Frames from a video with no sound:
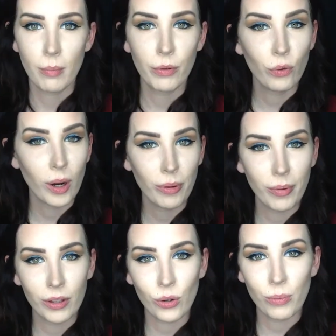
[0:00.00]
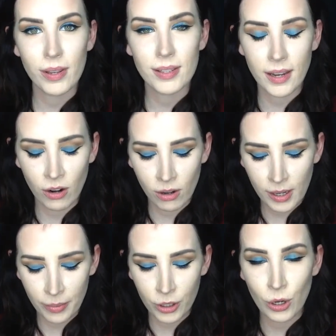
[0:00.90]
Before I put my lower mascara on,
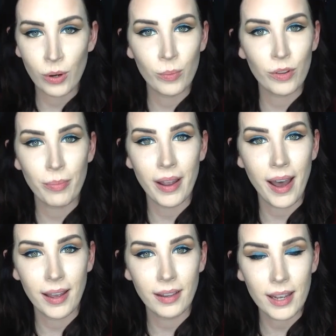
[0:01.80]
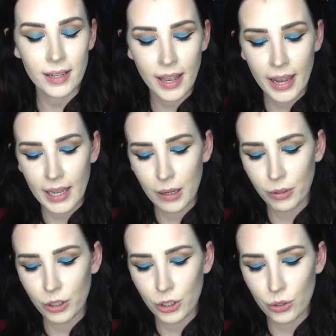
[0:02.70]
I'm going to go in with my highlight, and I'm
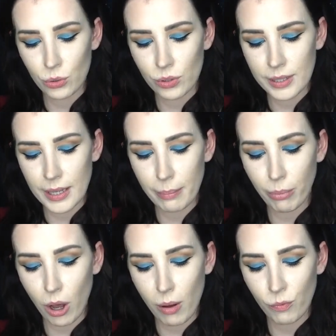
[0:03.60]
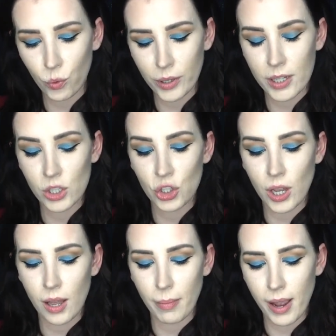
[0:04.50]
going to use the Balm Voyage
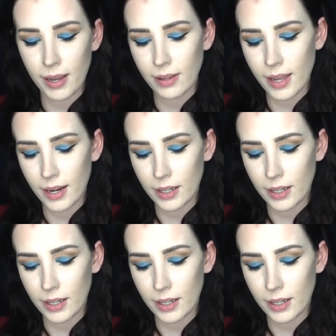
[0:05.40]
highlight.